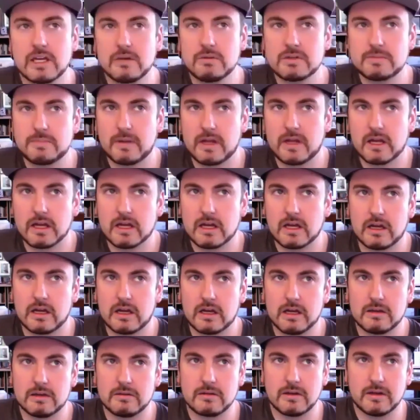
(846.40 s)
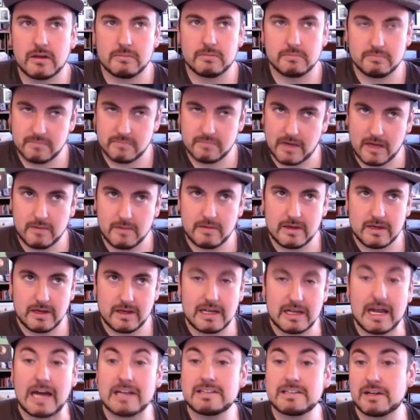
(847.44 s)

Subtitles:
was playing a